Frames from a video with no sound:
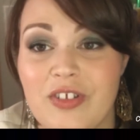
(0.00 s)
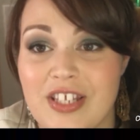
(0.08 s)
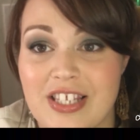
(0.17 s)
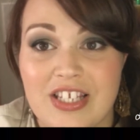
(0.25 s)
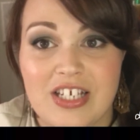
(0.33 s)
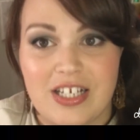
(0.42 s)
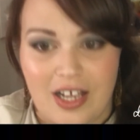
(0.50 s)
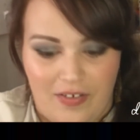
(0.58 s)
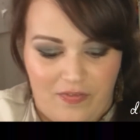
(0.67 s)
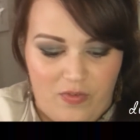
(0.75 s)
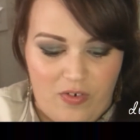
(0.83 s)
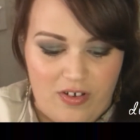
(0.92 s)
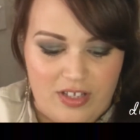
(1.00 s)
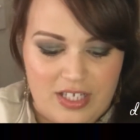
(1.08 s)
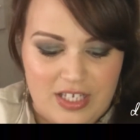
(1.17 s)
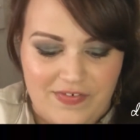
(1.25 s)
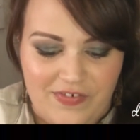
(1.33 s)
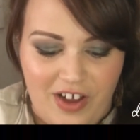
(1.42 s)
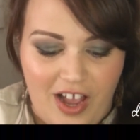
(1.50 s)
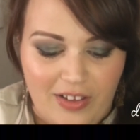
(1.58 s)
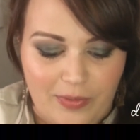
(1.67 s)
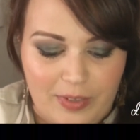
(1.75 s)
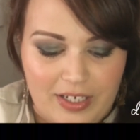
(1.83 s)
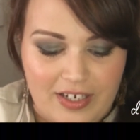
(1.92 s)
oh, this is to die for. This is for
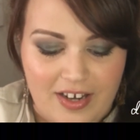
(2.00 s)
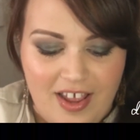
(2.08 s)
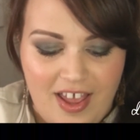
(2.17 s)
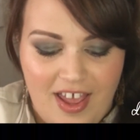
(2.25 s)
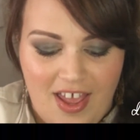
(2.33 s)
Halloween.